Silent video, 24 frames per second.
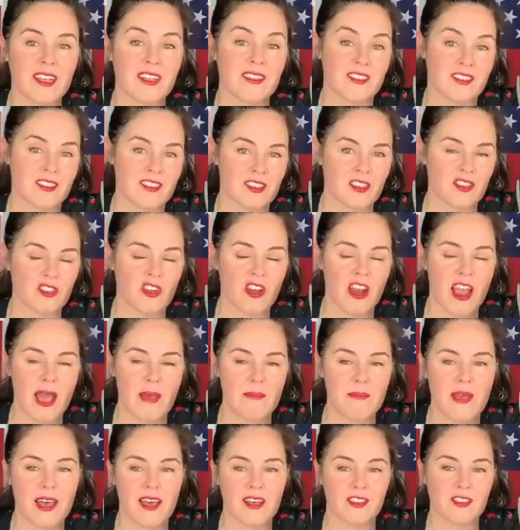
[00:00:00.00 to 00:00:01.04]
Because it's a
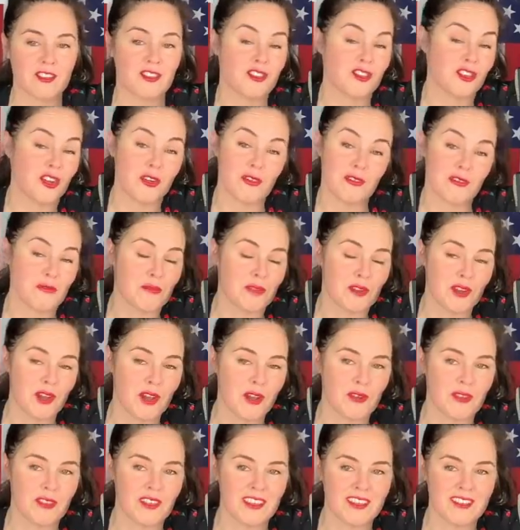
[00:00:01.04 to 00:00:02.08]
trap. Alex Jones would
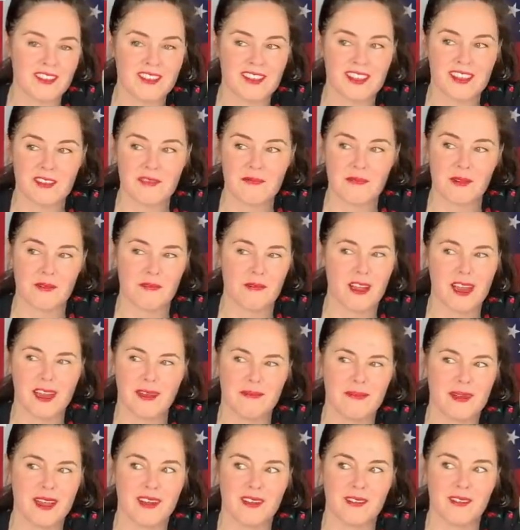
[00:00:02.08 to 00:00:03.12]
know this. He's been right
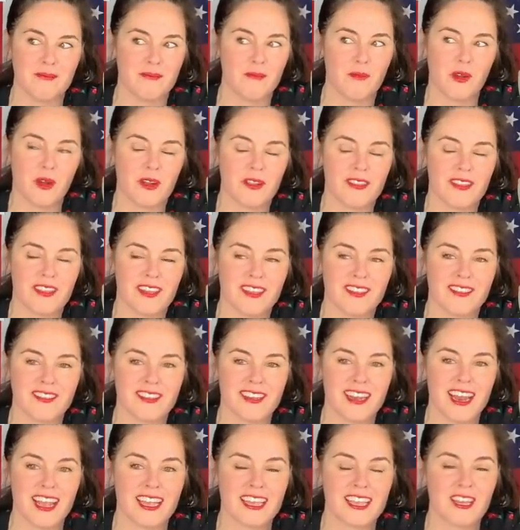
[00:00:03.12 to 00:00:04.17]
about more things
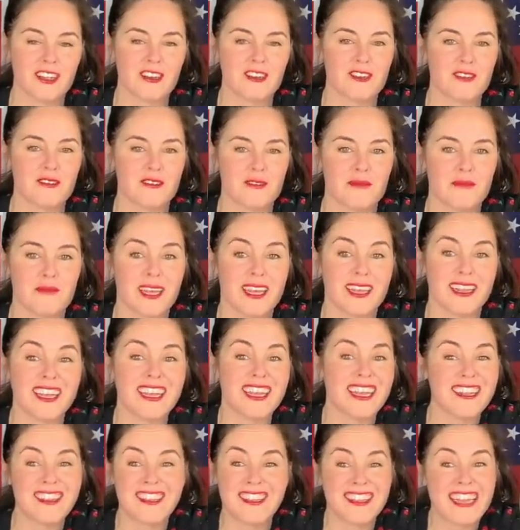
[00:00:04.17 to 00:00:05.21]
than I care to admit.
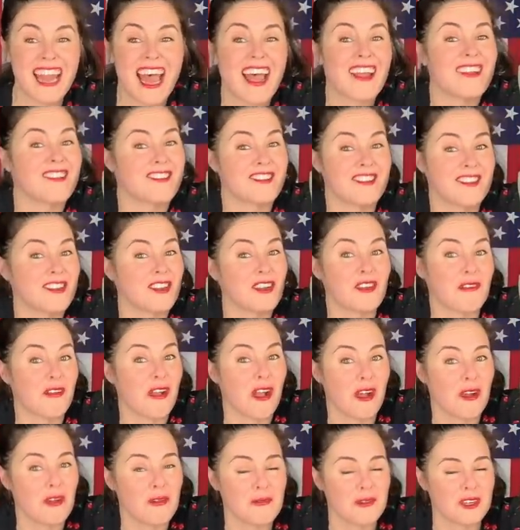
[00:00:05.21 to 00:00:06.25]
It's not
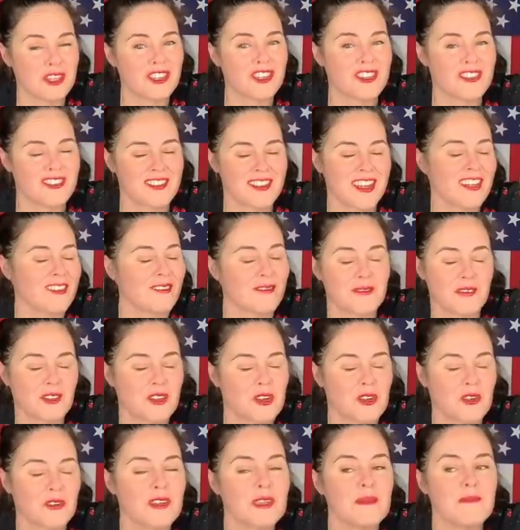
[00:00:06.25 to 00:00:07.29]
zero, which is
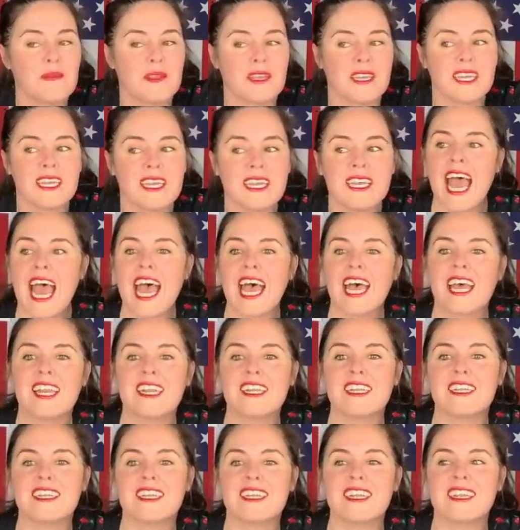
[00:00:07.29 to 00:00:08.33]
creepy.
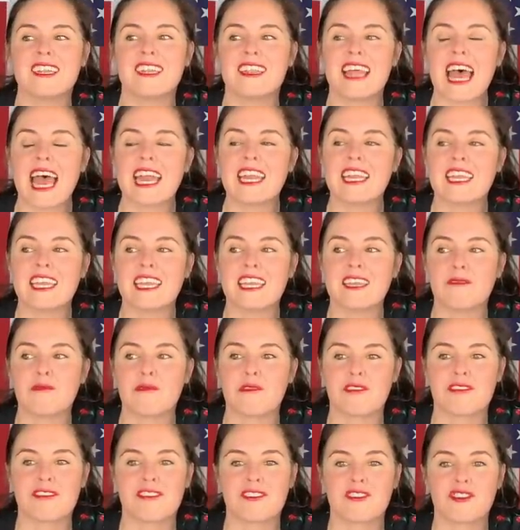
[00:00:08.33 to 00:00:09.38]
And then he
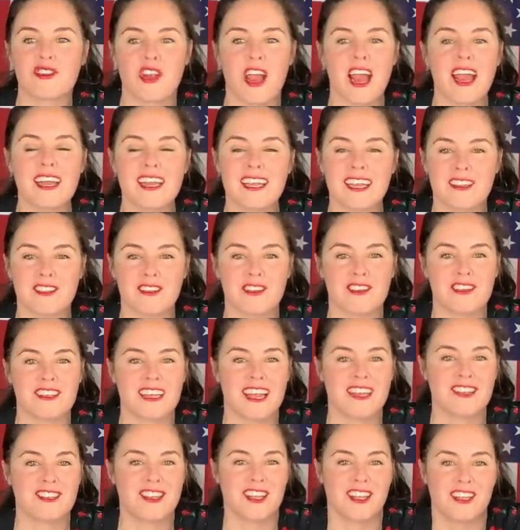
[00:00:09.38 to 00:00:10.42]
was trying to get their
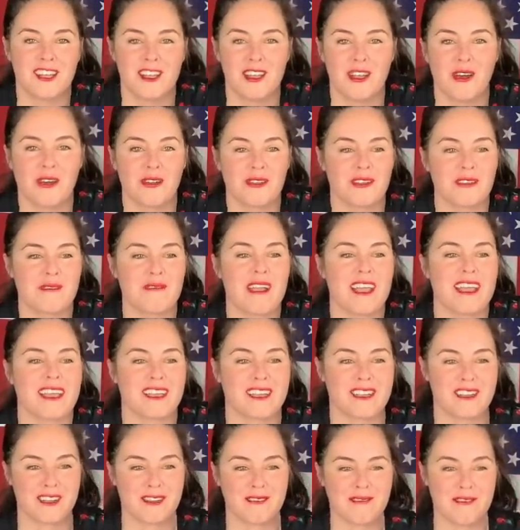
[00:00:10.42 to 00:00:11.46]
attention. The only way he
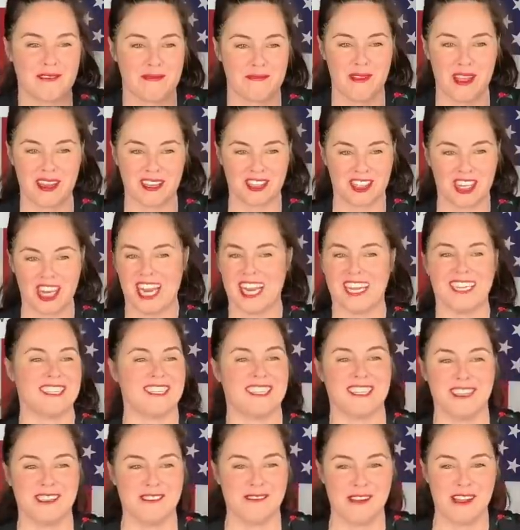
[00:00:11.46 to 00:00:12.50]
could was by
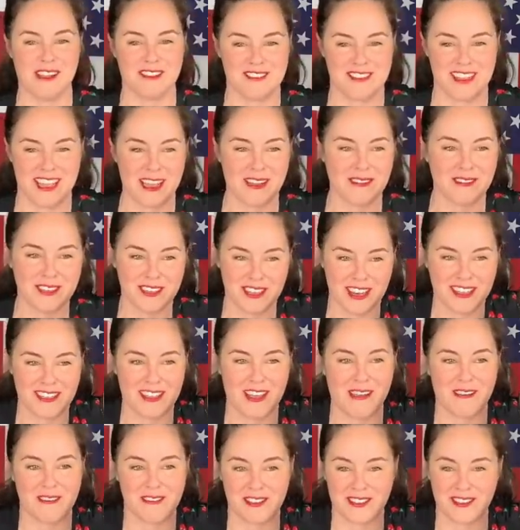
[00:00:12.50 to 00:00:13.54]
chanting USA, which I
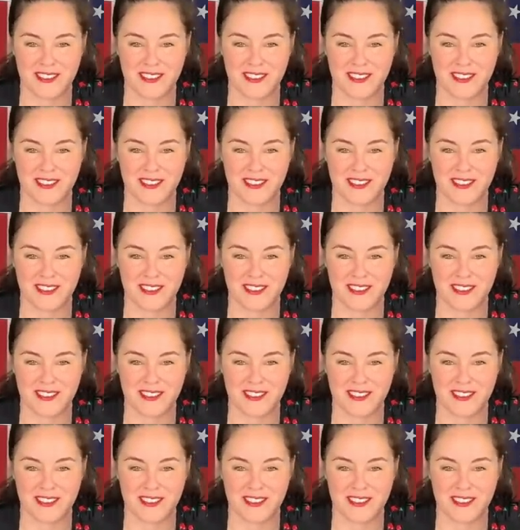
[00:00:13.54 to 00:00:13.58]
thought was